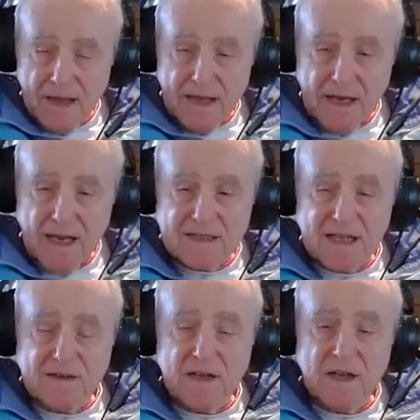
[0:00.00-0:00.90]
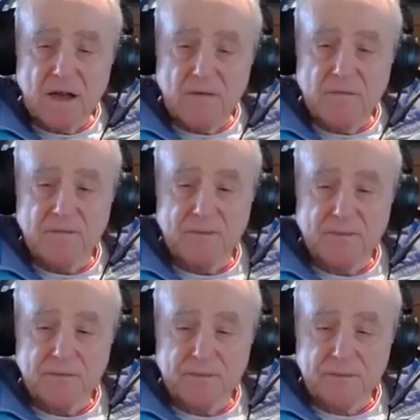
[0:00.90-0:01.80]
And let's let the love,
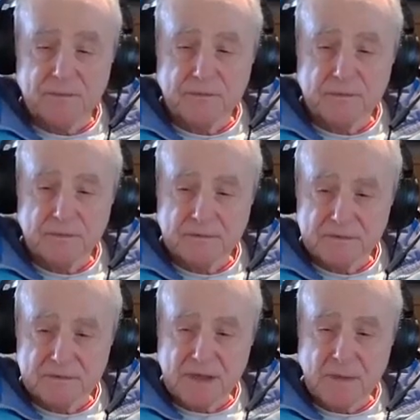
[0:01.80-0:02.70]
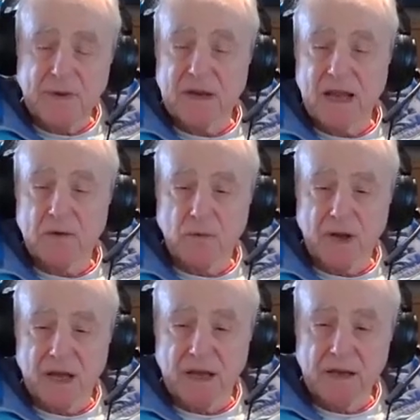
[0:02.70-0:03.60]
something like
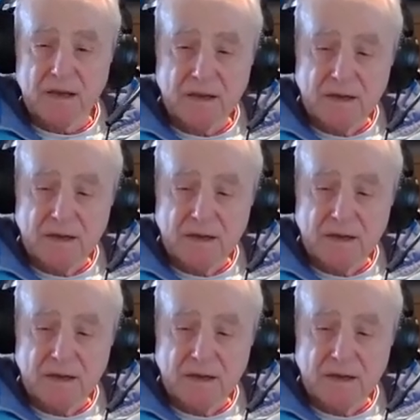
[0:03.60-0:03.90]
rain,